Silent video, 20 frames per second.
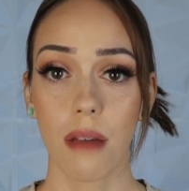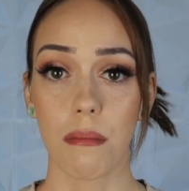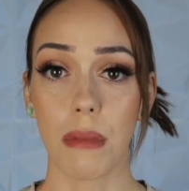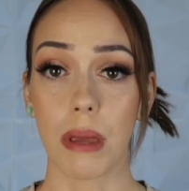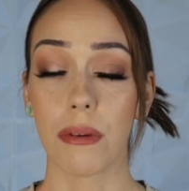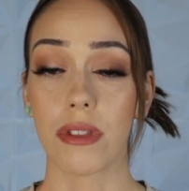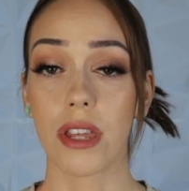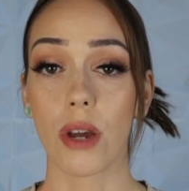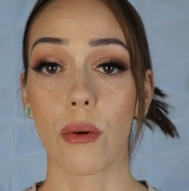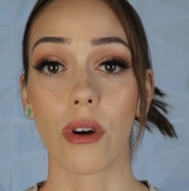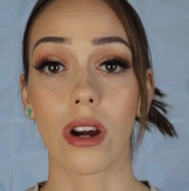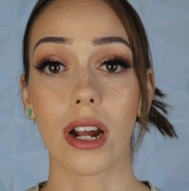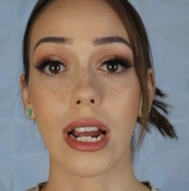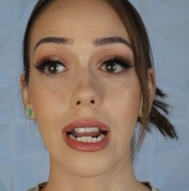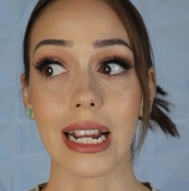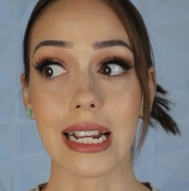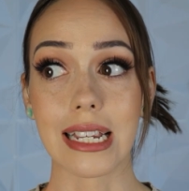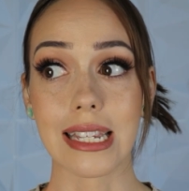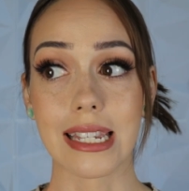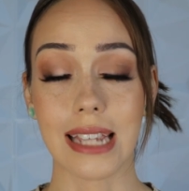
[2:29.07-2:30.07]
Maybe they were
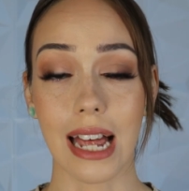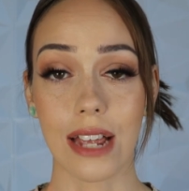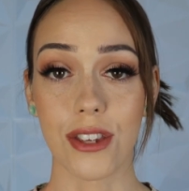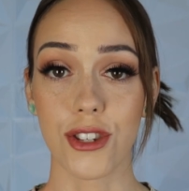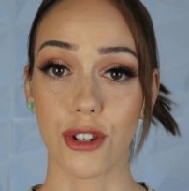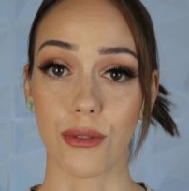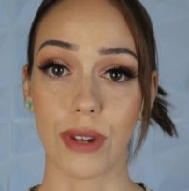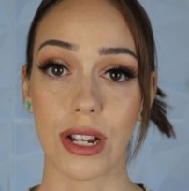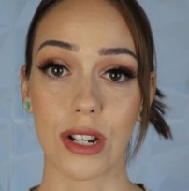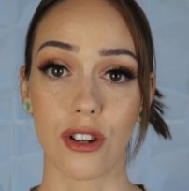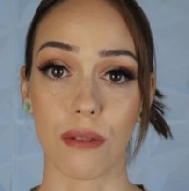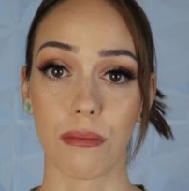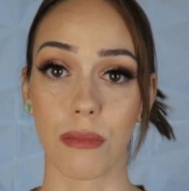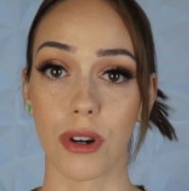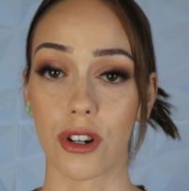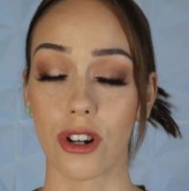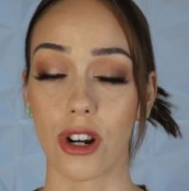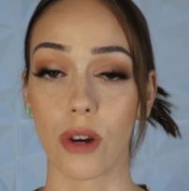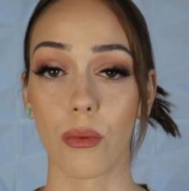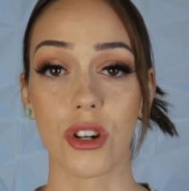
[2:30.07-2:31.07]
an accessory to
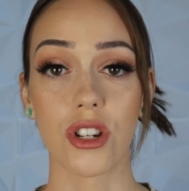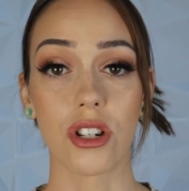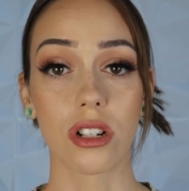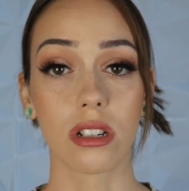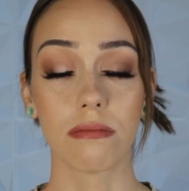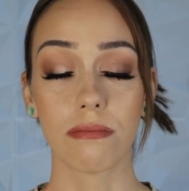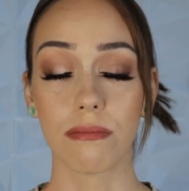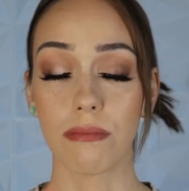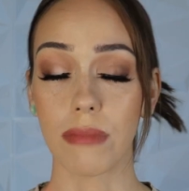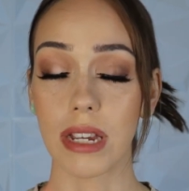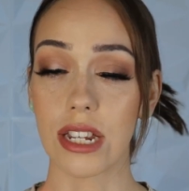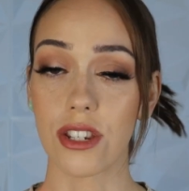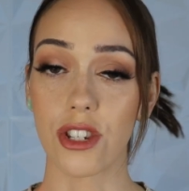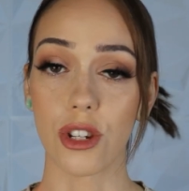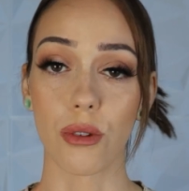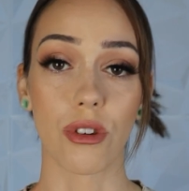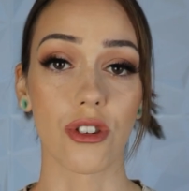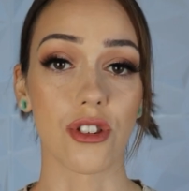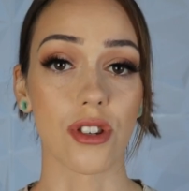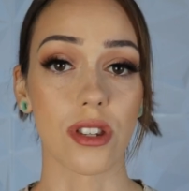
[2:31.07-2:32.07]
murder, which means
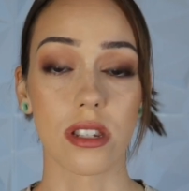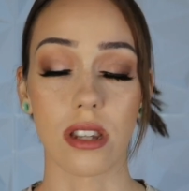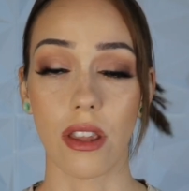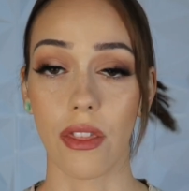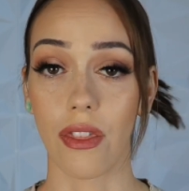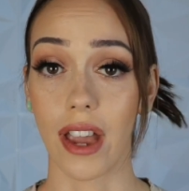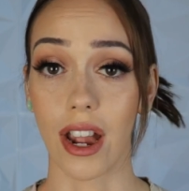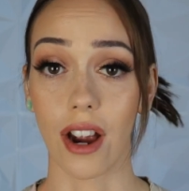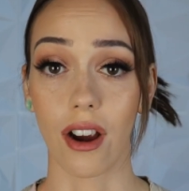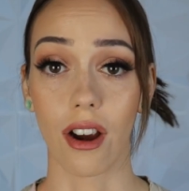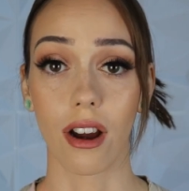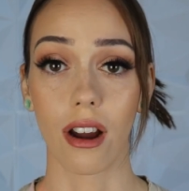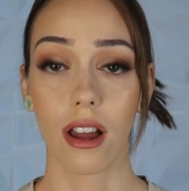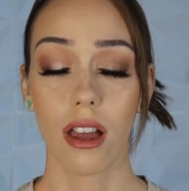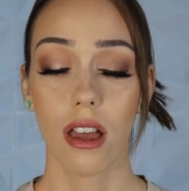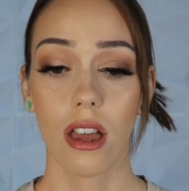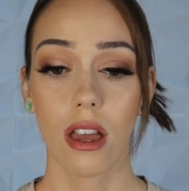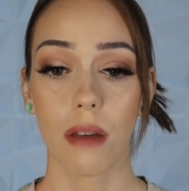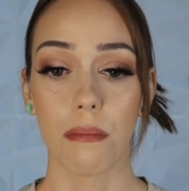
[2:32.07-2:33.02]
you were just there.